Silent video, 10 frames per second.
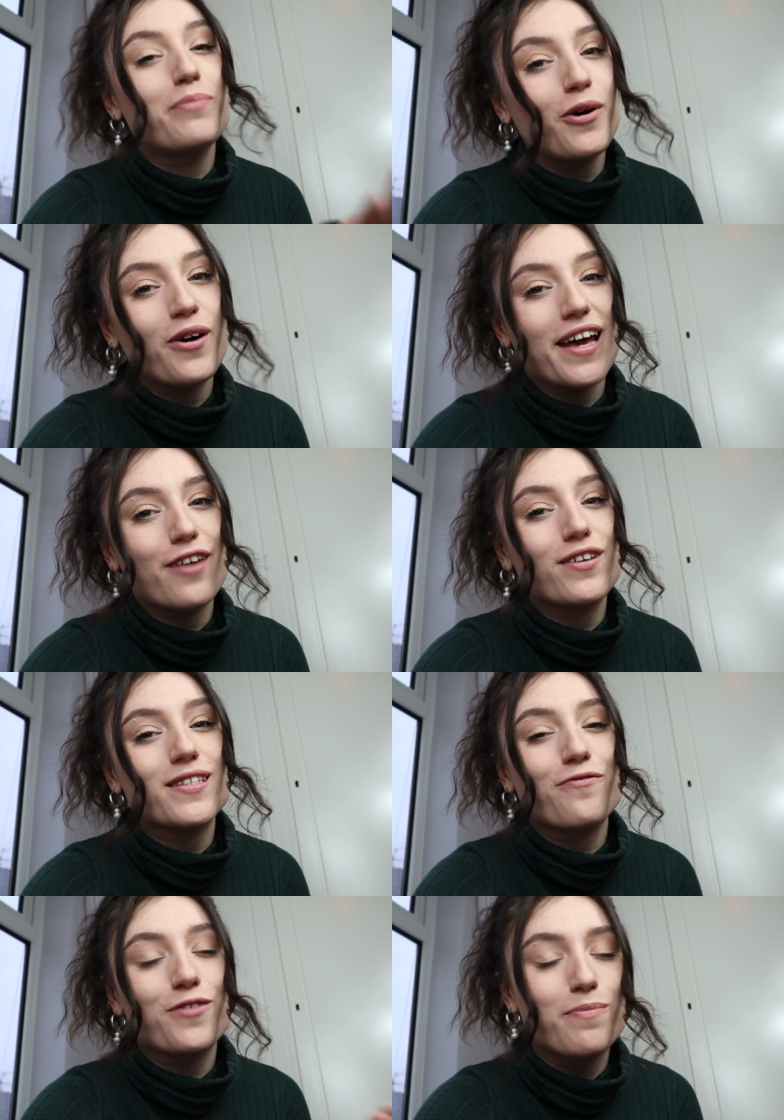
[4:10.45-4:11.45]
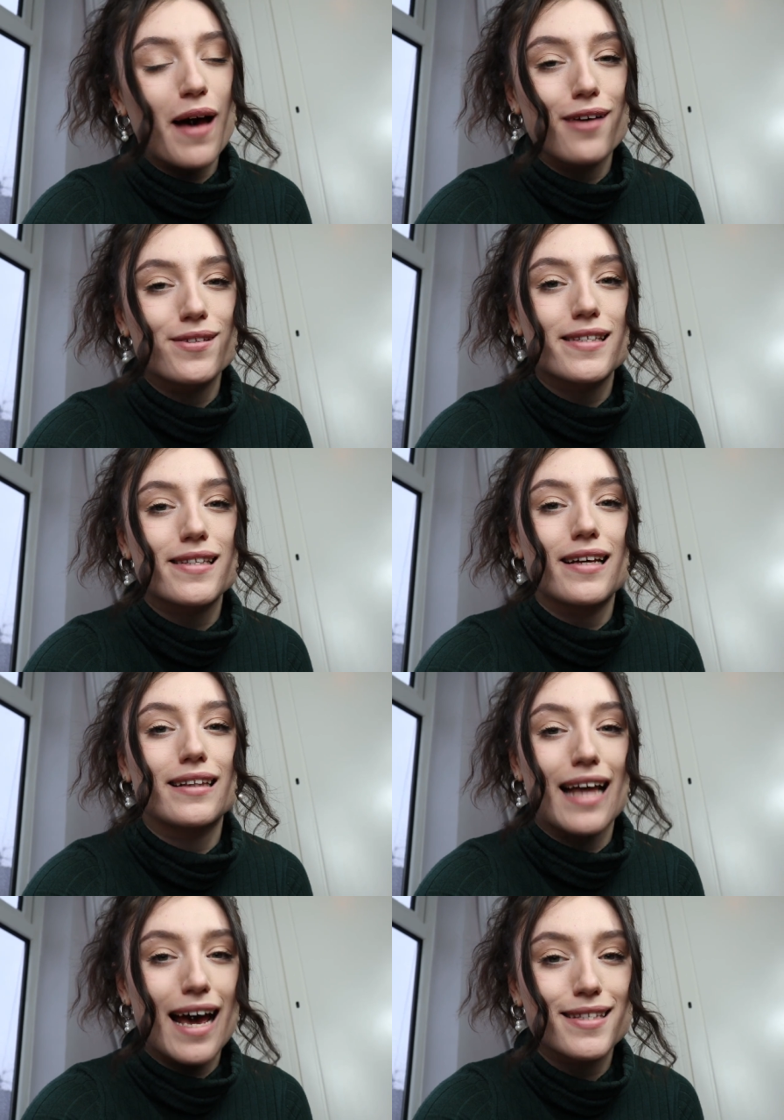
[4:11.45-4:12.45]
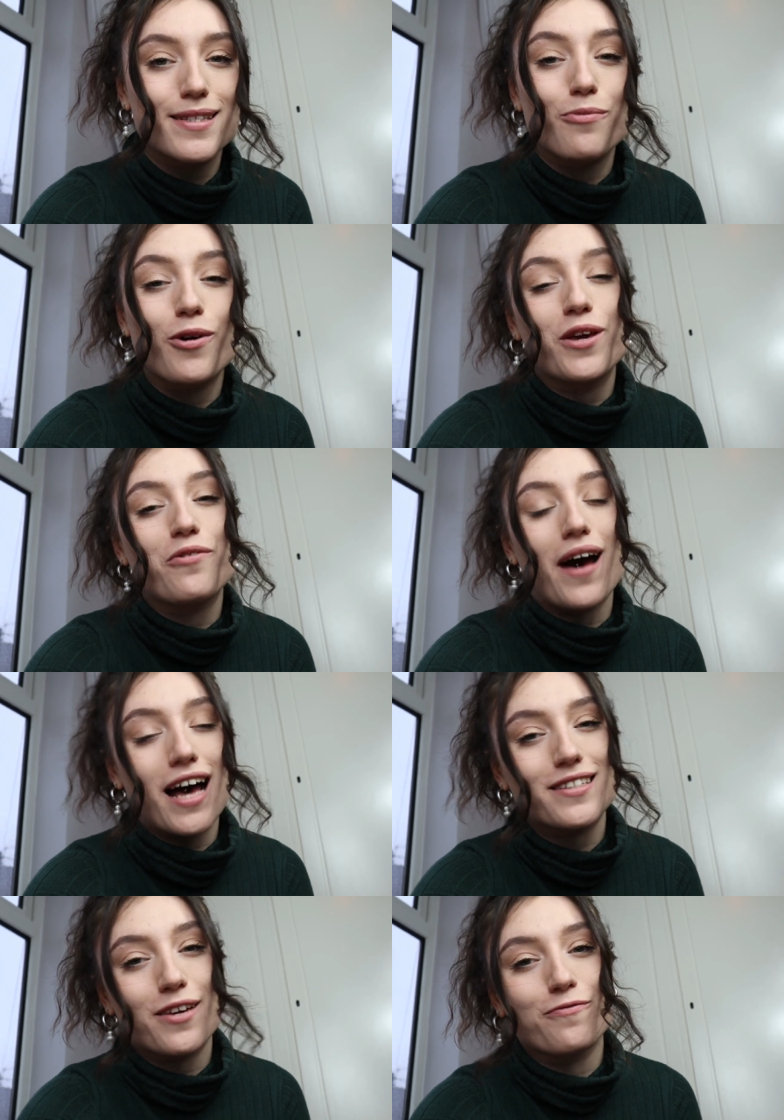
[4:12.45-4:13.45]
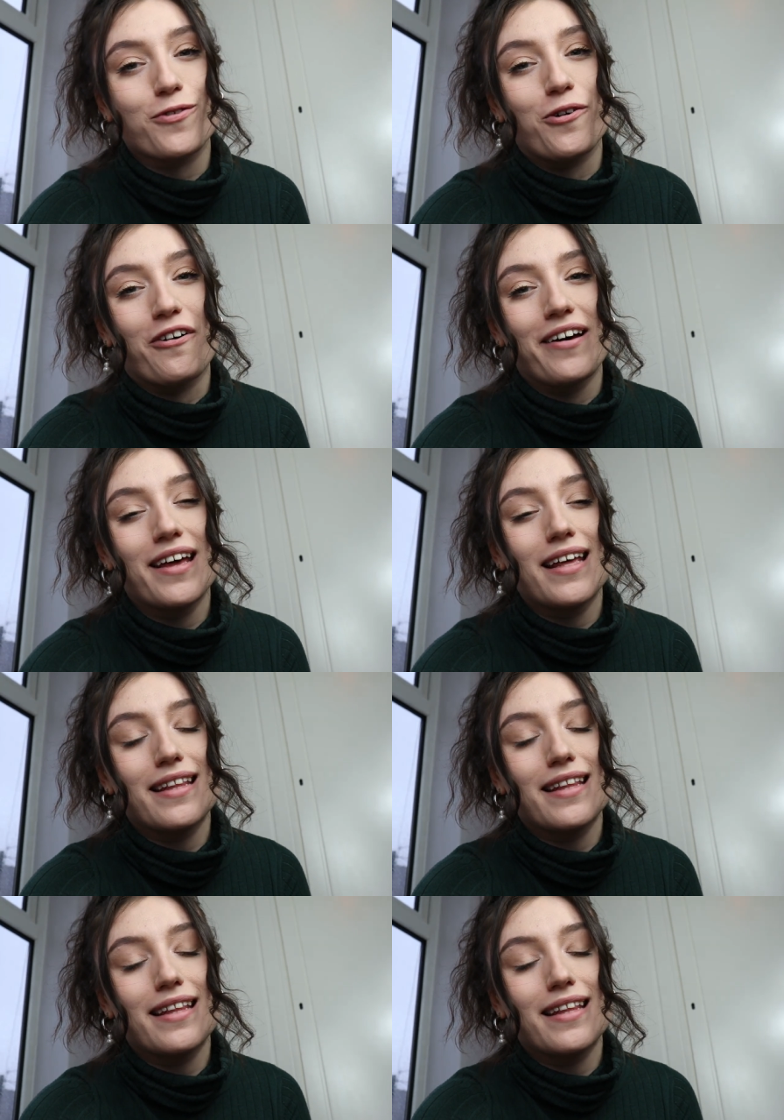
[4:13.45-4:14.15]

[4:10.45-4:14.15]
But if it's a few pounds less than what you were asking for,